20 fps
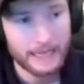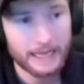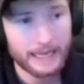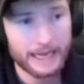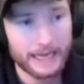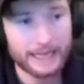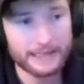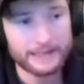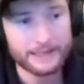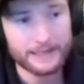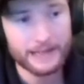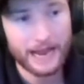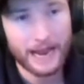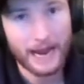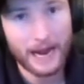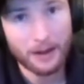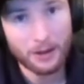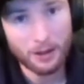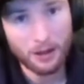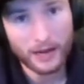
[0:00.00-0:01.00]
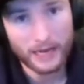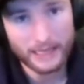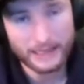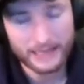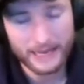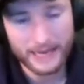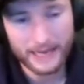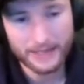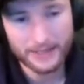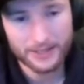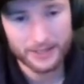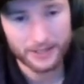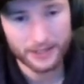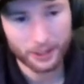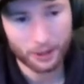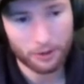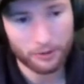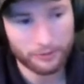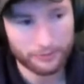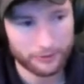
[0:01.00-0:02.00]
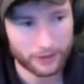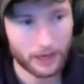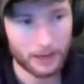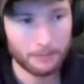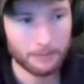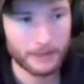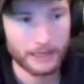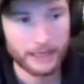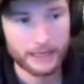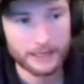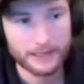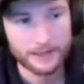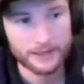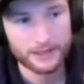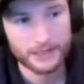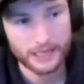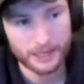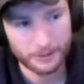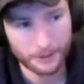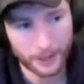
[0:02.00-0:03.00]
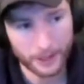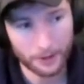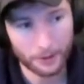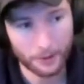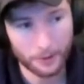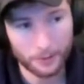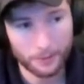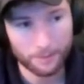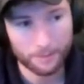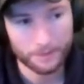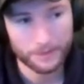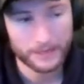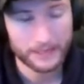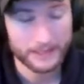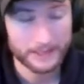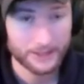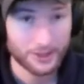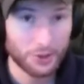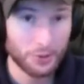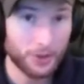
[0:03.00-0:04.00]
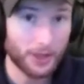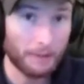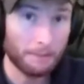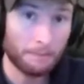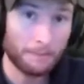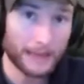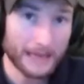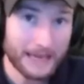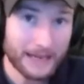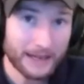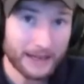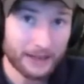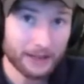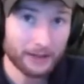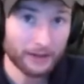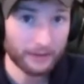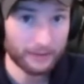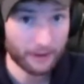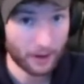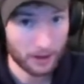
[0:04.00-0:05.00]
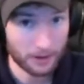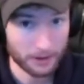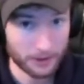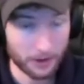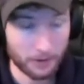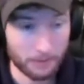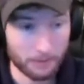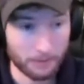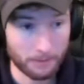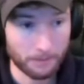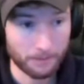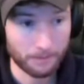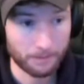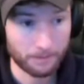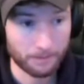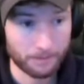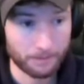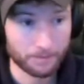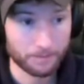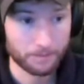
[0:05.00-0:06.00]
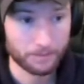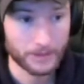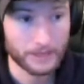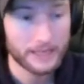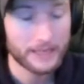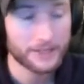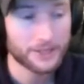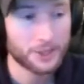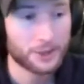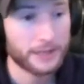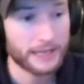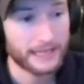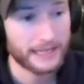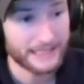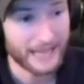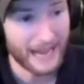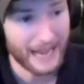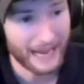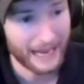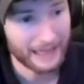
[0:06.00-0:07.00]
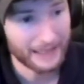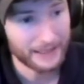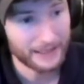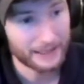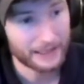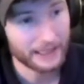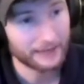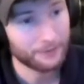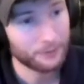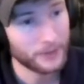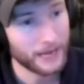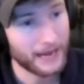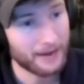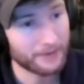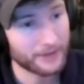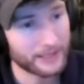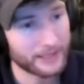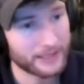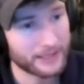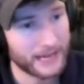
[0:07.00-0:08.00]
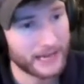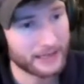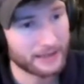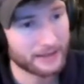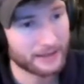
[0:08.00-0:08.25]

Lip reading: It's how long it takes to go from 0 to the peak volume. So the attack, if we have it set